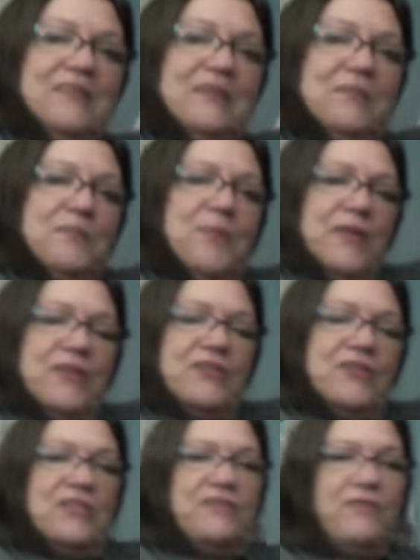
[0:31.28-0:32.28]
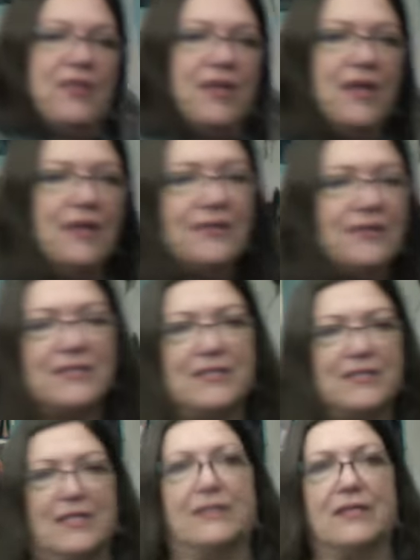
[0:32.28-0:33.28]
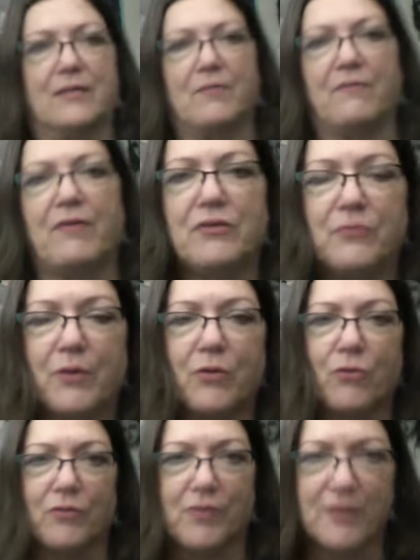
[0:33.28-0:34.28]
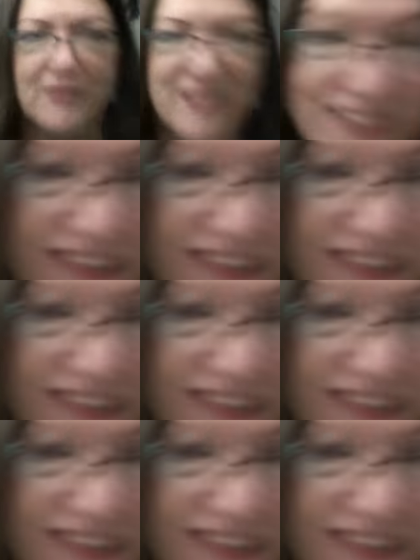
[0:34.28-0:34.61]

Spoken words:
Apologize for that. This is the second time I've had to record this.